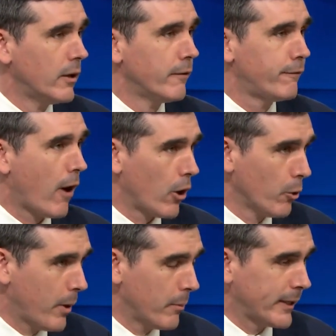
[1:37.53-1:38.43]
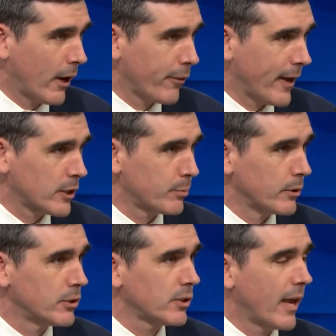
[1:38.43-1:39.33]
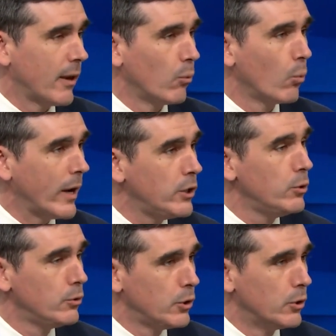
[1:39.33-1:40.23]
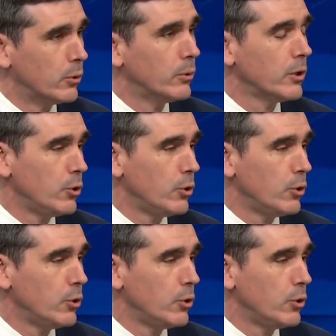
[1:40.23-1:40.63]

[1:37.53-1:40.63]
Follow public health experts, and when you do,